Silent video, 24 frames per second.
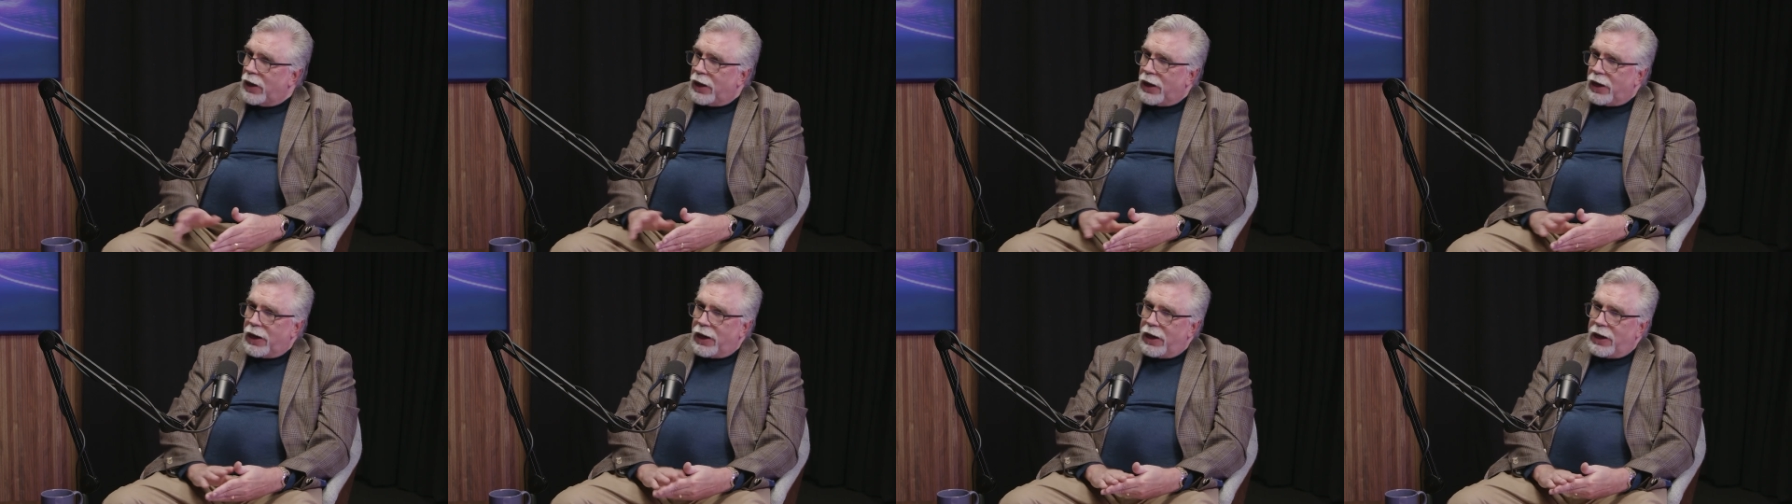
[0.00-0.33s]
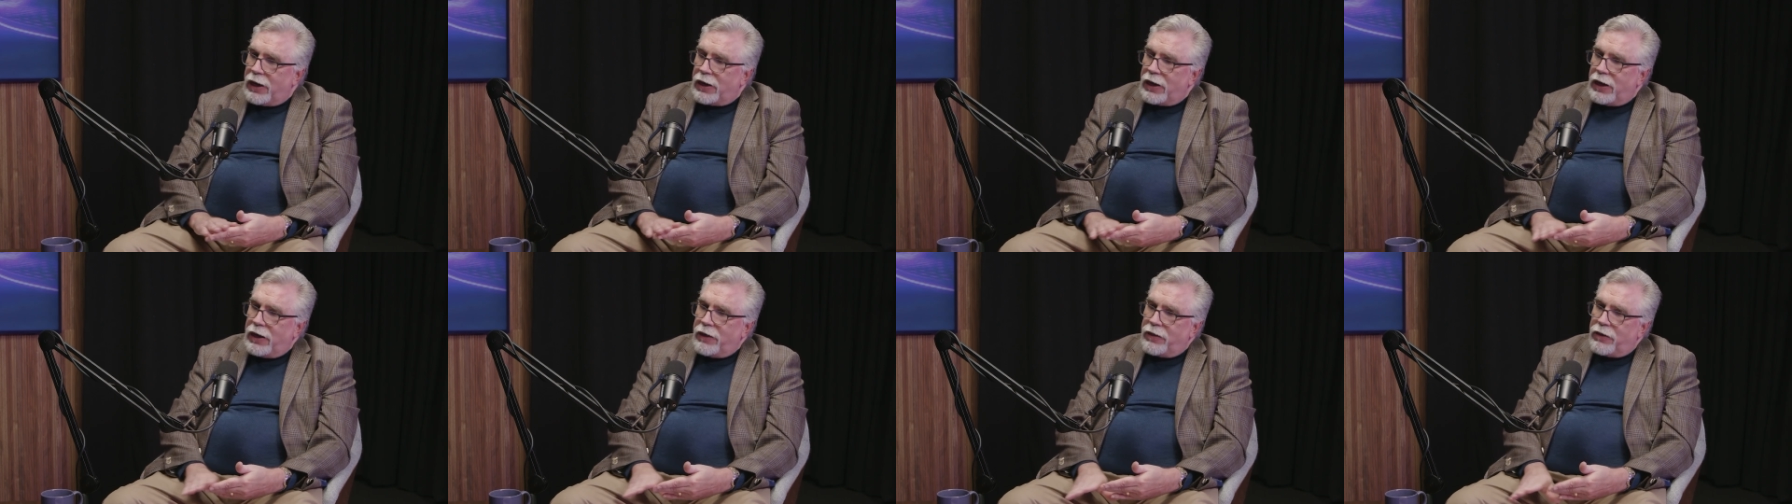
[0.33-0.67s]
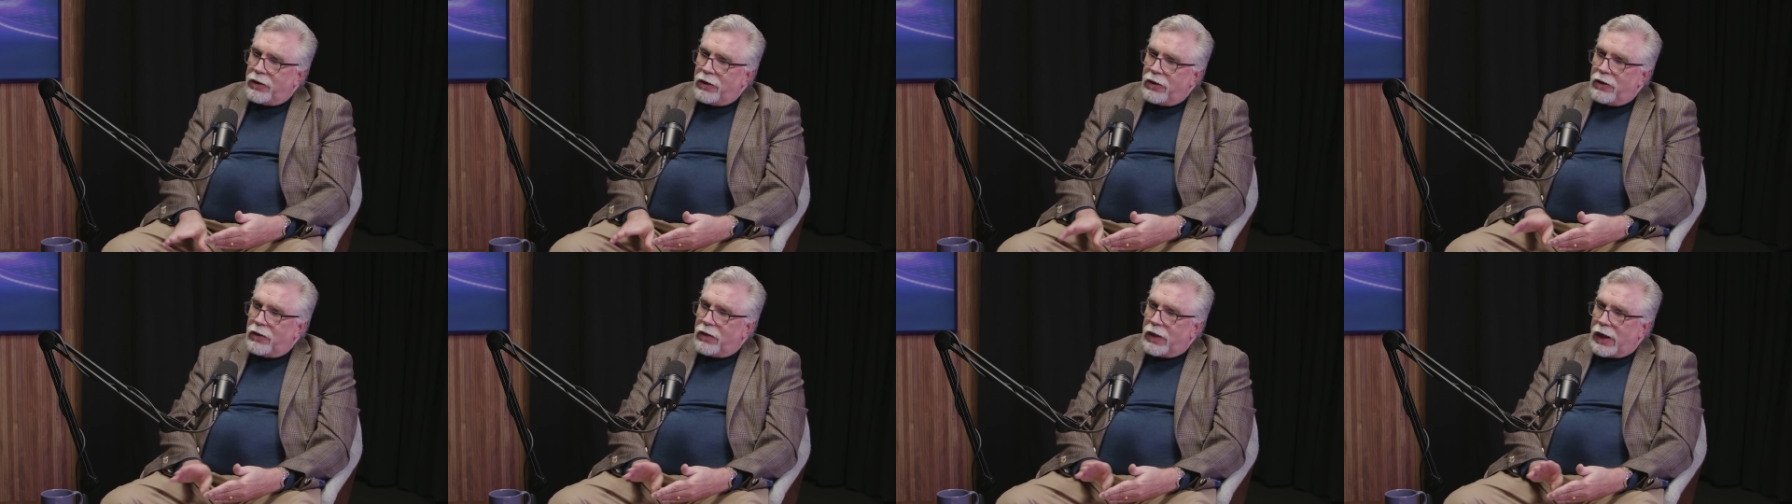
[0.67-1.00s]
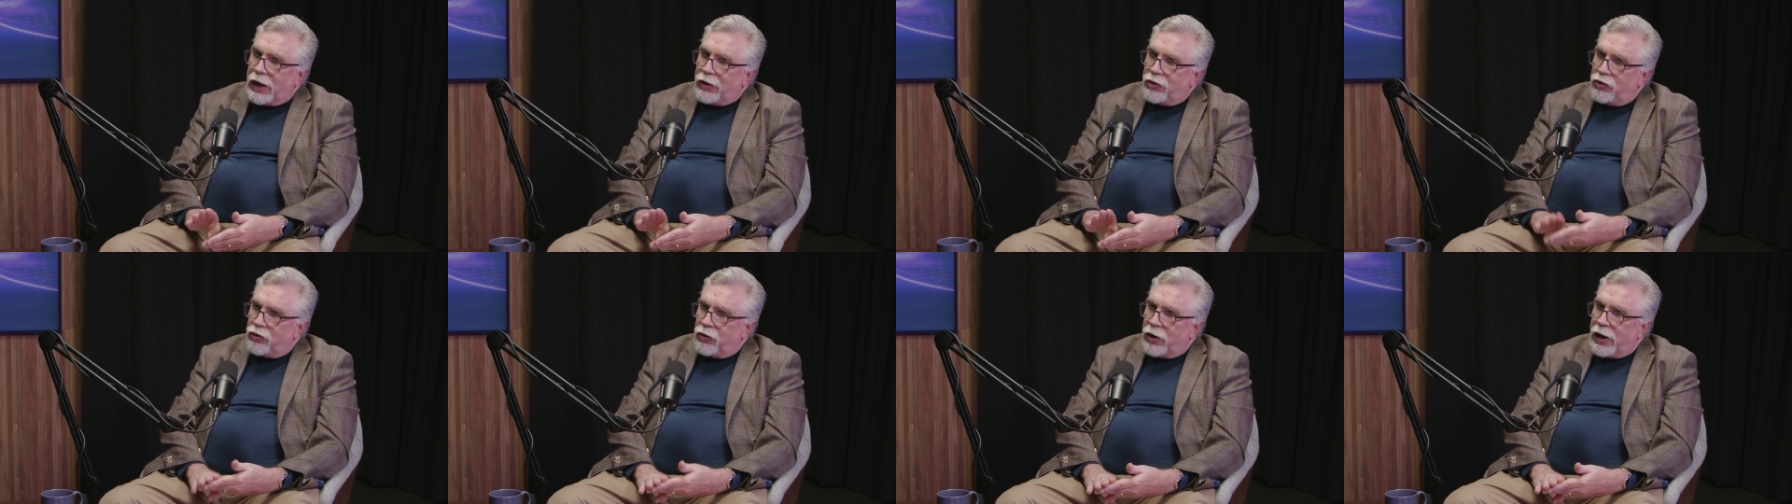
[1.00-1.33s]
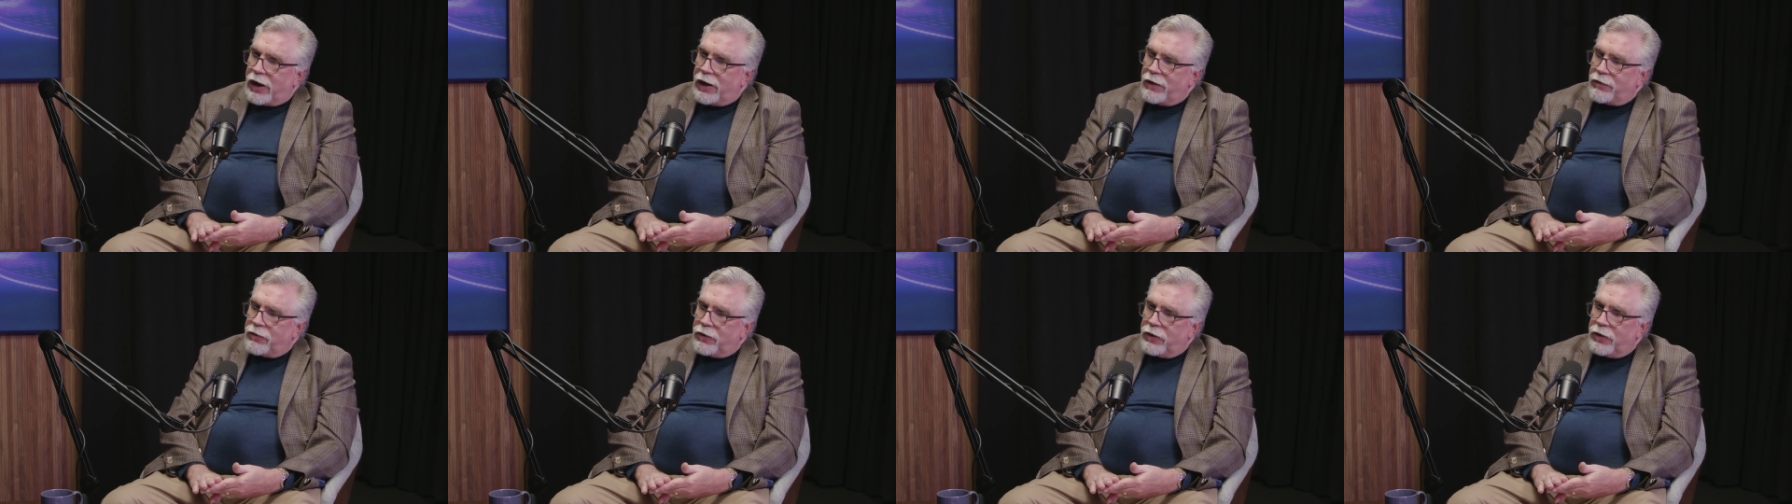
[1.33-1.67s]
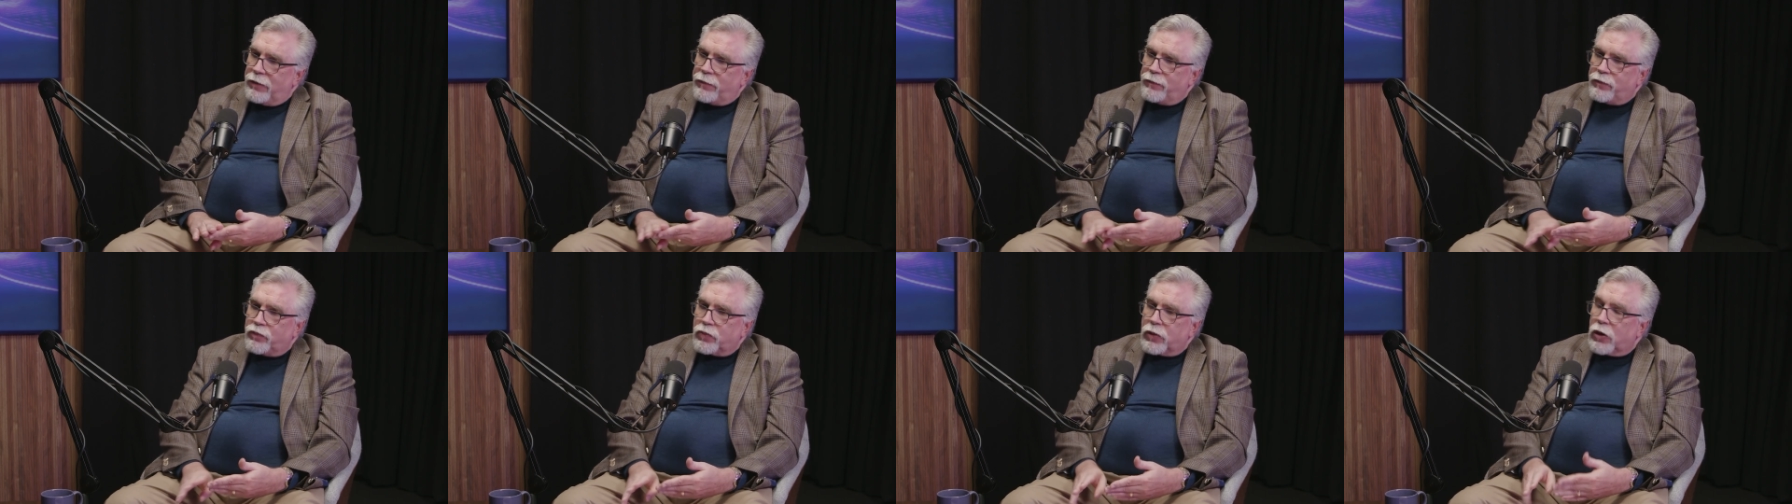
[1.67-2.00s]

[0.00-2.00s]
and either that driver